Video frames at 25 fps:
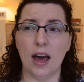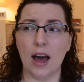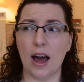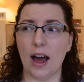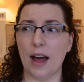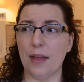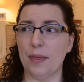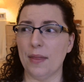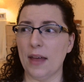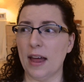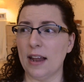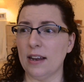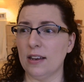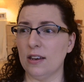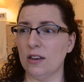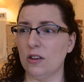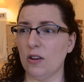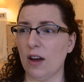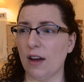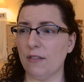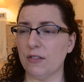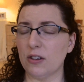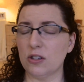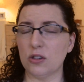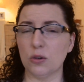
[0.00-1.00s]
And then you're
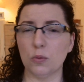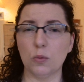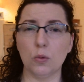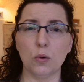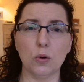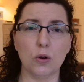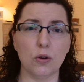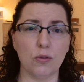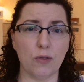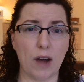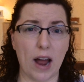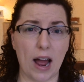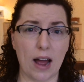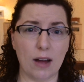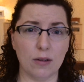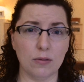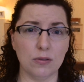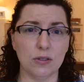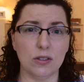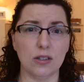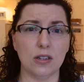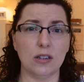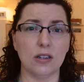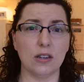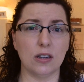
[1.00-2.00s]
having to walk
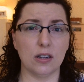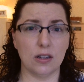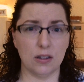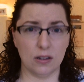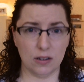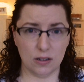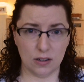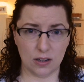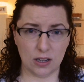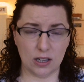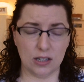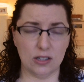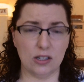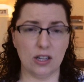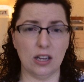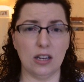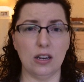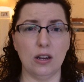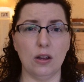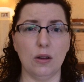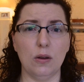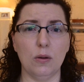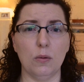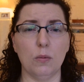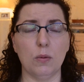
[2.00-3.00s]
around and
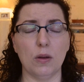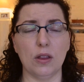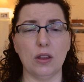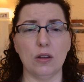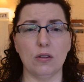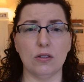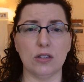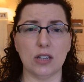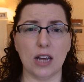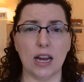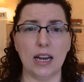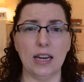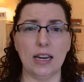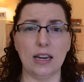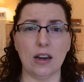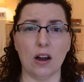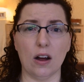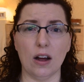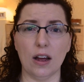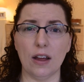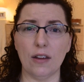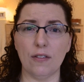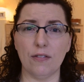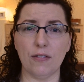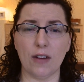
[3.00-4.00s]
continue with your daily
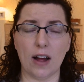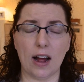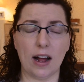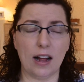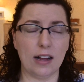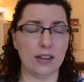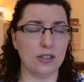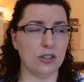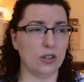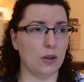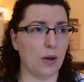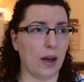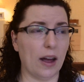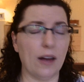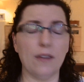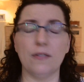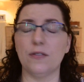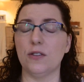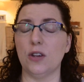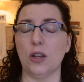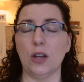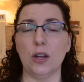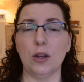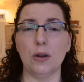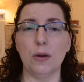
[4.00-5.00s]
life as you have
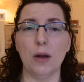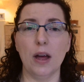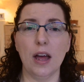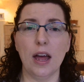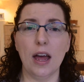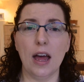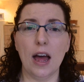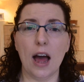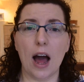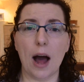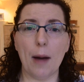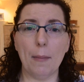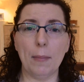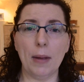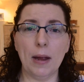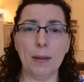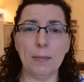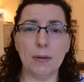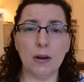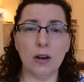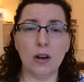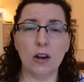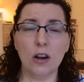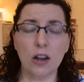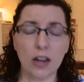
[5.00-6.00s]
to, and
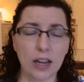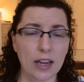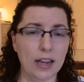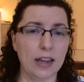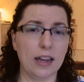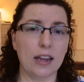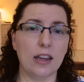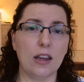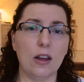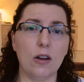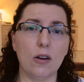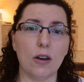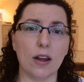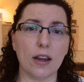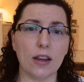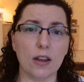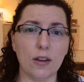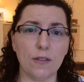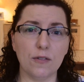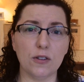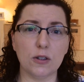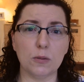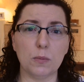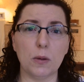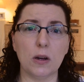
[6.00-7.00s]
people are looking at you like
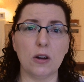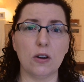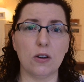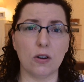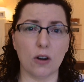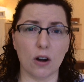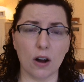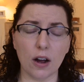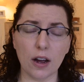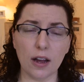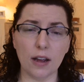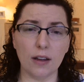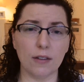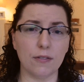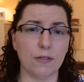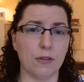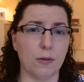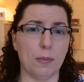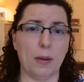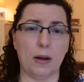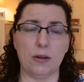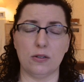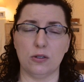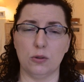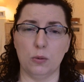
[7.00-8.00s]
you've just been crying for
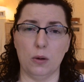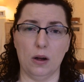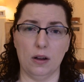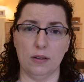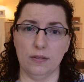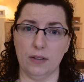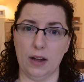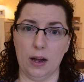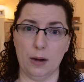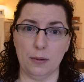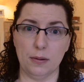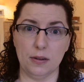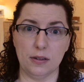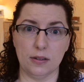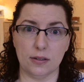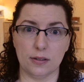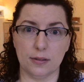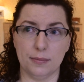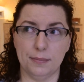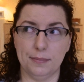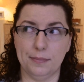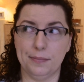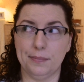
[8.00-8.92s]
about 12 hours.